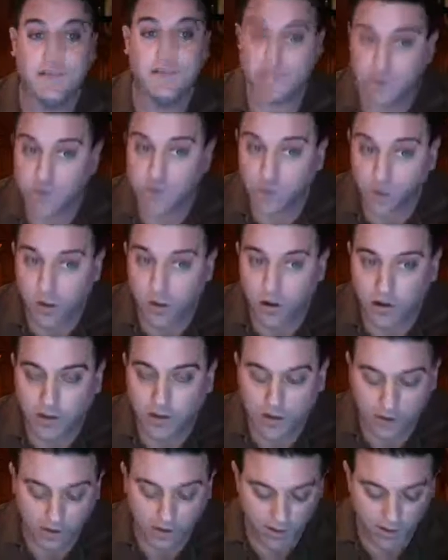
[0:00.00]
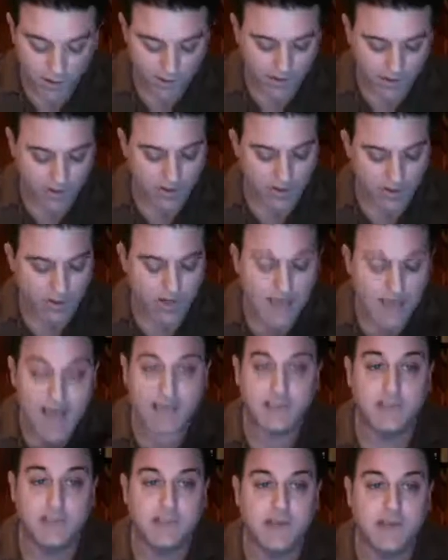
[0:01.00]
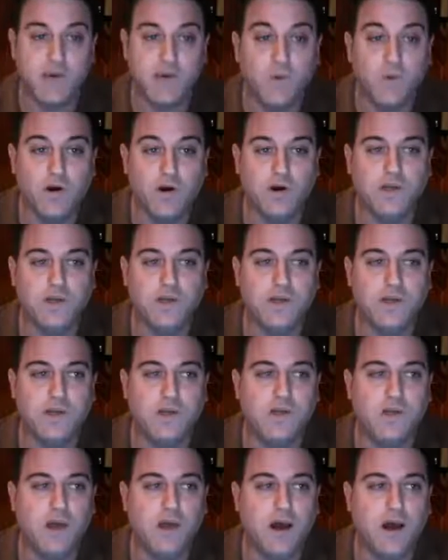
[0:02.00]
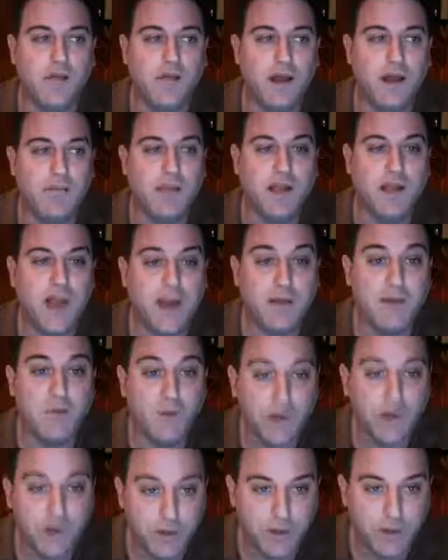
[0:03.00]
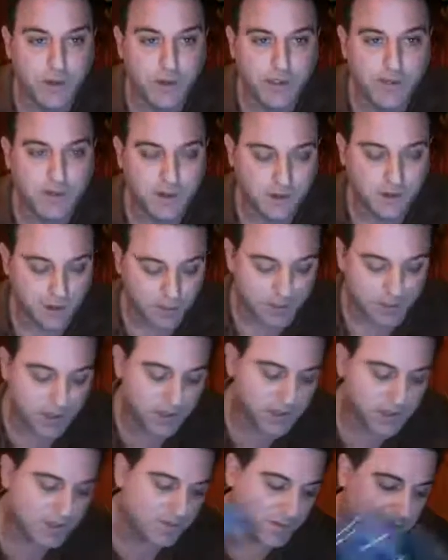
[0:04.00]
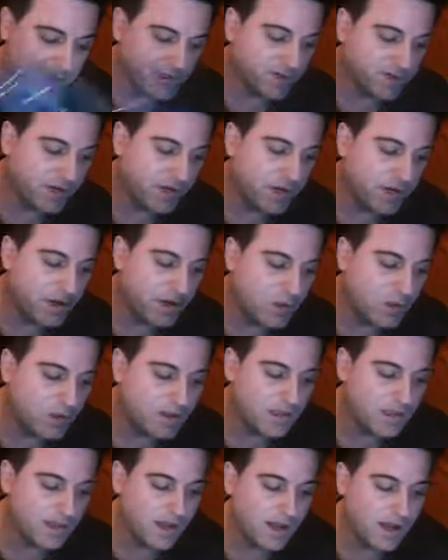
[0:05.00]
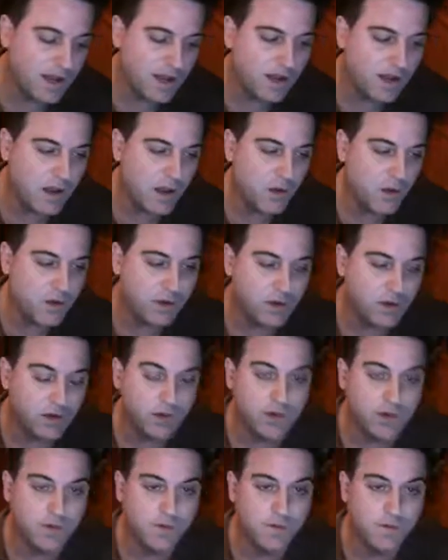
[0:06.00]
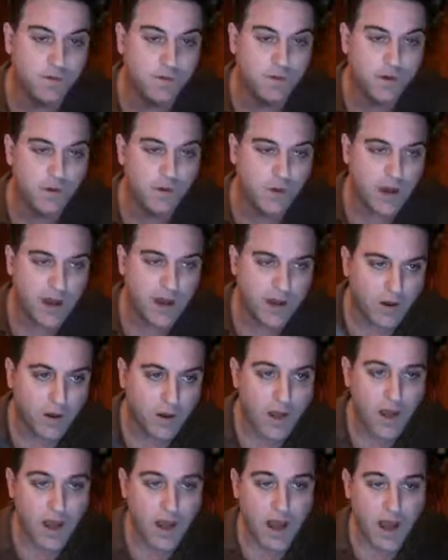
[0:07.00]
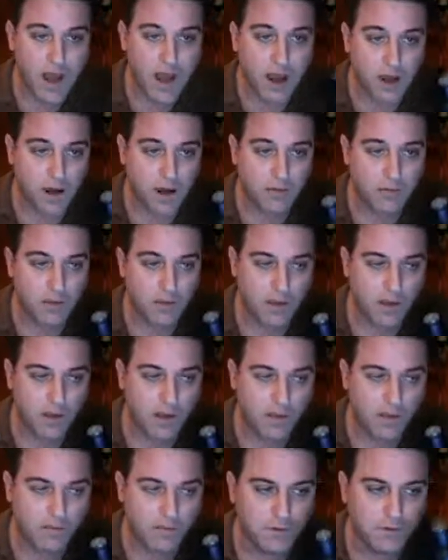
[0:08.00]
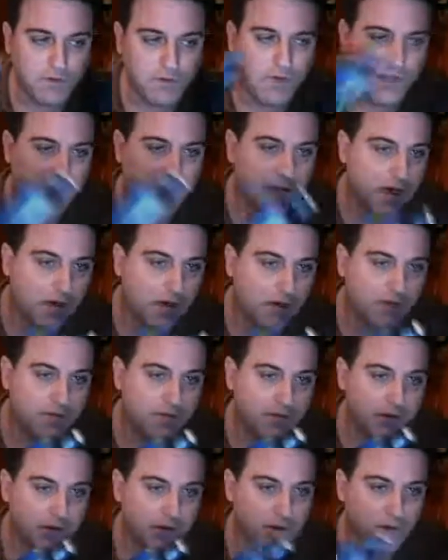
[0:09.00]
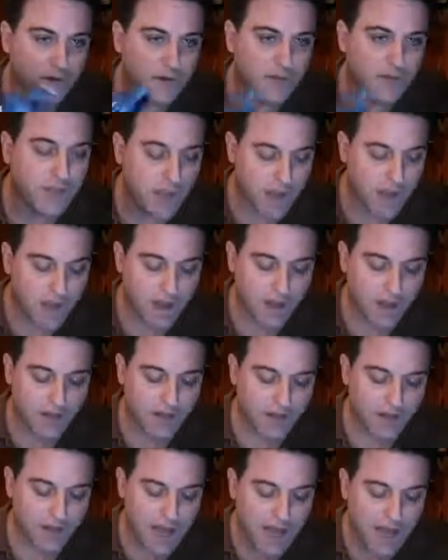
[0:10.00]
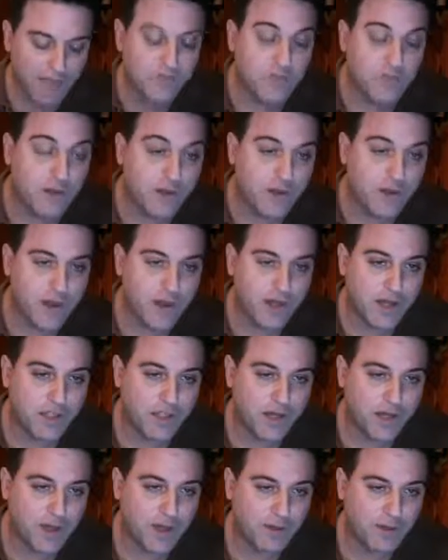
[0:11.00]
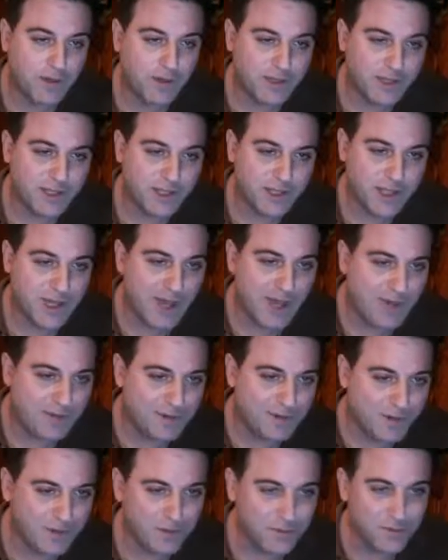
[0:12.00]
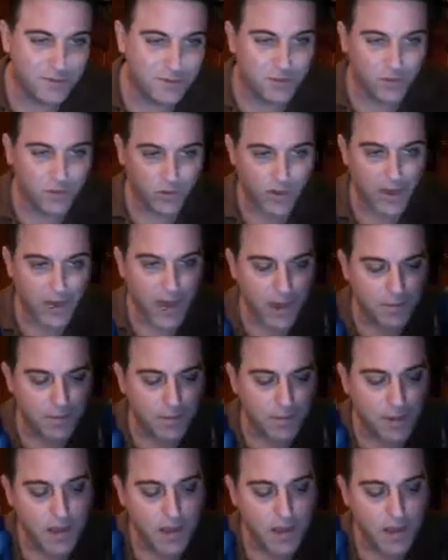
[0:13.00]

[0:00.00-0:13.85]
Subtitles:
this work? Yes, it works. I'm glad I'm redoing this video, because the first video I only used it for a little while. If you've seen other videos, the last video I shot, which I have to re-up,